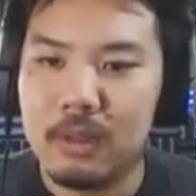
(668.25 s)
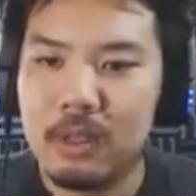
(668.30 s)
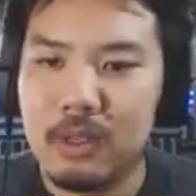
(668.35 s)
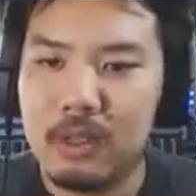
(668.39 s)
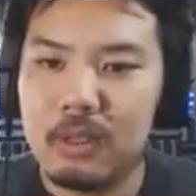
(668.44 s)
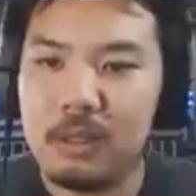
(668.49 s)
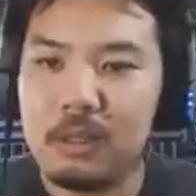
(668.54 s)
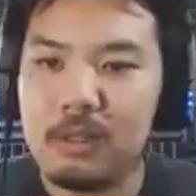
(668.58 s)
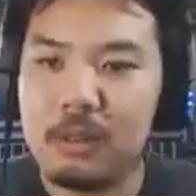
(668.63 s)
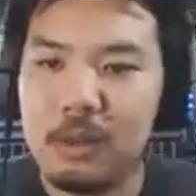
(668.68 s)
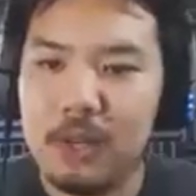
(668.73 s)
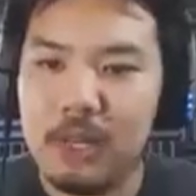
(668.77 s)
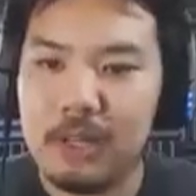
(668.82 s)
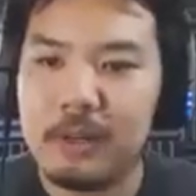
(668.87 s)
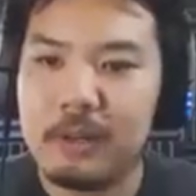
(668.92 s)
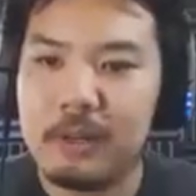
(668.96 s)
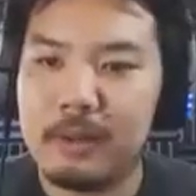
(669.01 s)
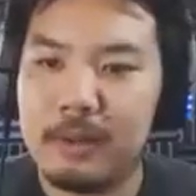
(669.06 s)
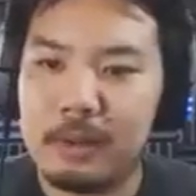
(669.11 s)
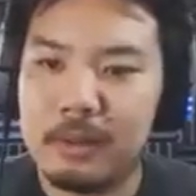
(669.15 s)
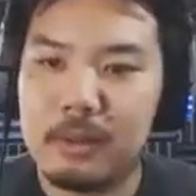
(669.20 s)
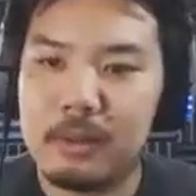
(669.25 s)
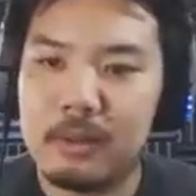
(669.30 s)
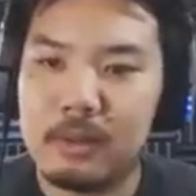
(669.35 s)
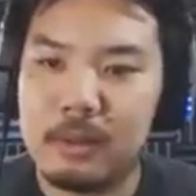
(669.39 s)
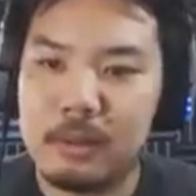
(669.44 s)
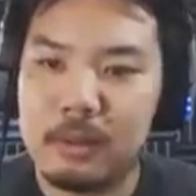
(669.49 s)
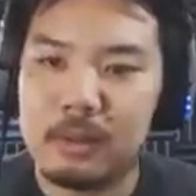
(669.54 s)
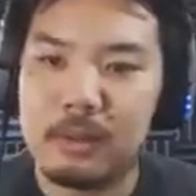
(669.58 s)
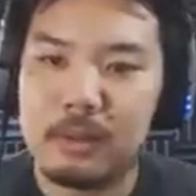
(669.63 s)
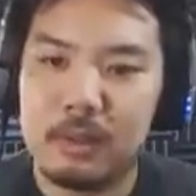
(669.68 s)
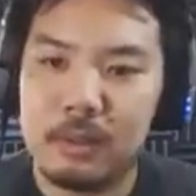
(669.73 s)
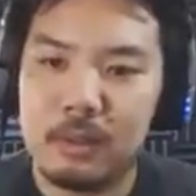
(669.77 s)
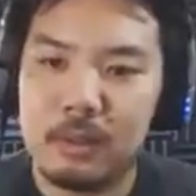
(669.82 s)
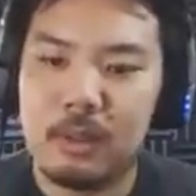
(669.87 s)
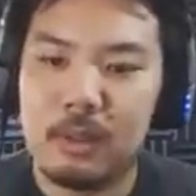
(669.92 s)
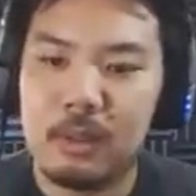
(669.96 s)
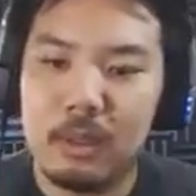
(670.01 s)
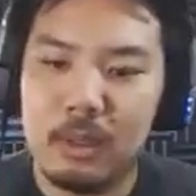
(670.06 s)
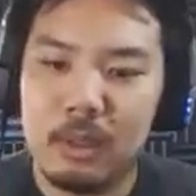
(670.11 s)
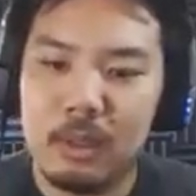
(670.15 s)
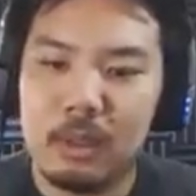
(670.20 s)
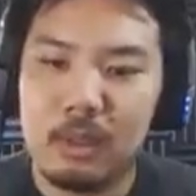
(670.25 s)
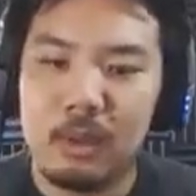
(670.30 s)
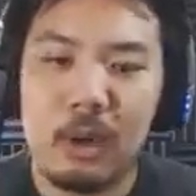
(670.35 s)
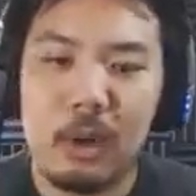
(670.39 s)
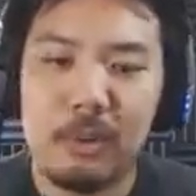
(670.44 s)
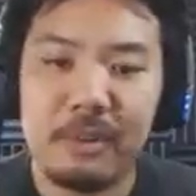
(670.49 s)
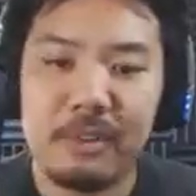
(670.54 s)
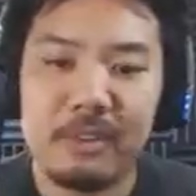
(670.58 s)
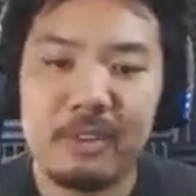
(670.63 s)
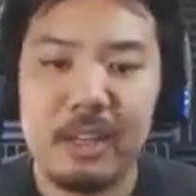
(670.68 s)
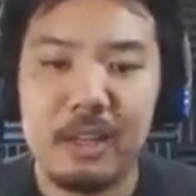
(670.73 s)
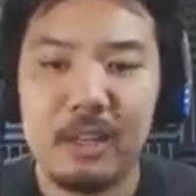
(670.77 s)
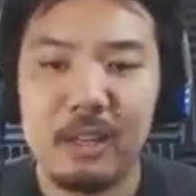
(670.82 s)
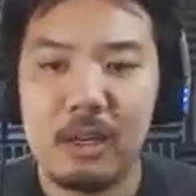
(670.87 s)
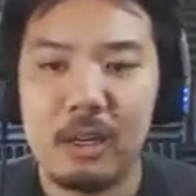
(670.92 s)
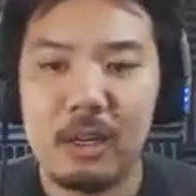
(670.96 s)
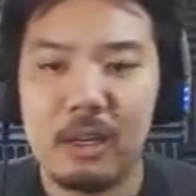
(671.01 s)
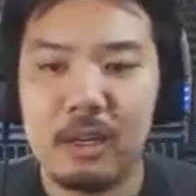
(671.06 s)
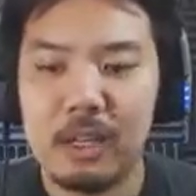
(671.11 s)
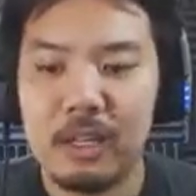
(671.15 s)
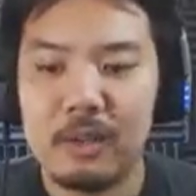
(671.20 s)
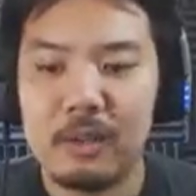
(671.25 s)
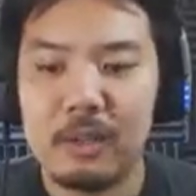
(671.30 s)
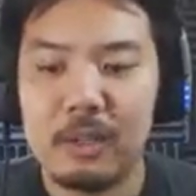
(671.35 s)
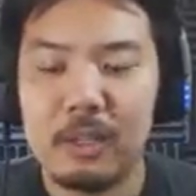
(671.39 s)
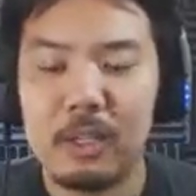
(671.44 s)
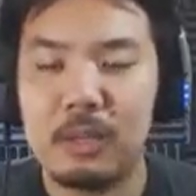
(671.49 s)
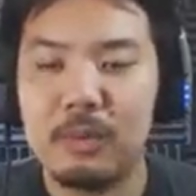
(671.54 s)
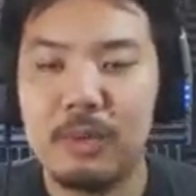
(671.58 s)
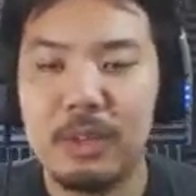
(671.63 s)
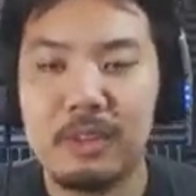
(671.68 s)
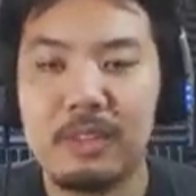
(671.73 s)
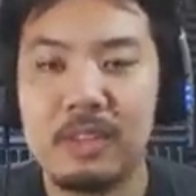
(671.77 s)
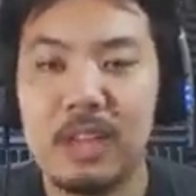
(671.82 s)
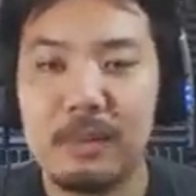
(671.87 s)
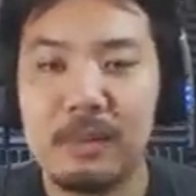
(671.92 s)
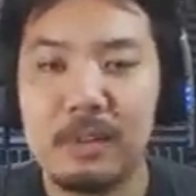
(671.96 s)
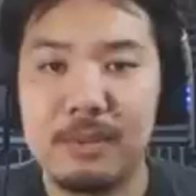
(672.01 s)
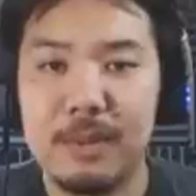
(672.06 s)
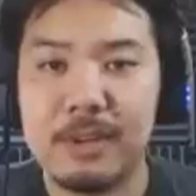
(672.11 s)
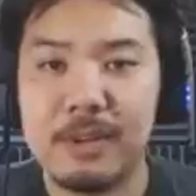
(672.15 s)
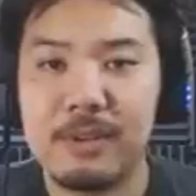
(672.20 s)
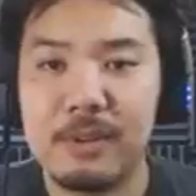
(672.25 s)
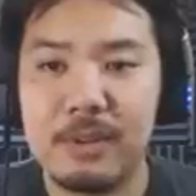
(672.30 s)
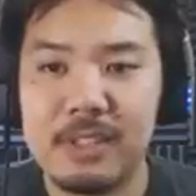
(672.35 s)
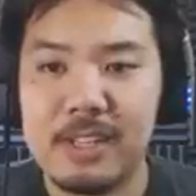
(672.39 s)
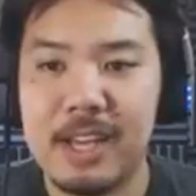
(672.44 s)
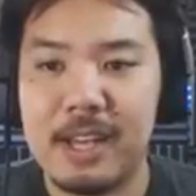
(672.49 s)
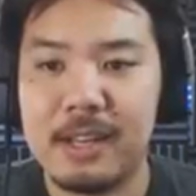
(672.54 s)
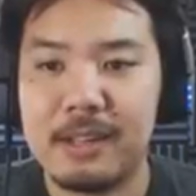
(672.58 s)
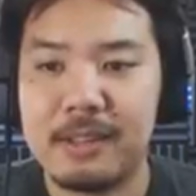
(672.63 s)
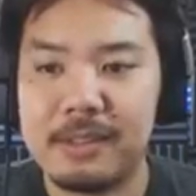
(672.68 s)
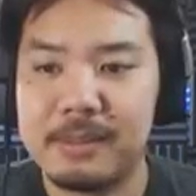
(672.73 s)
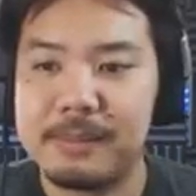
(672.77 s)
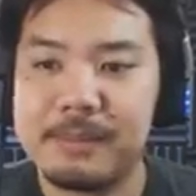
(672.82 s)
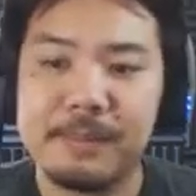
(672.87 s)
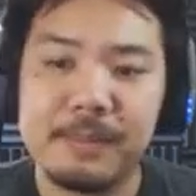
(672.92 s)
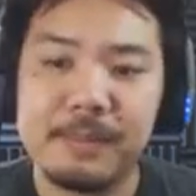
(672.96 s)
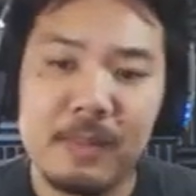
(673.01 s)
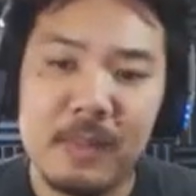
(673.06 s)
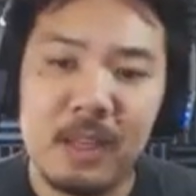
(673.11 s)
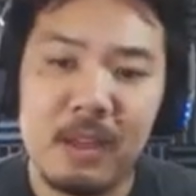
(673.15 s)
either one will almost get you there and let you kill him with Snobble Special attacks.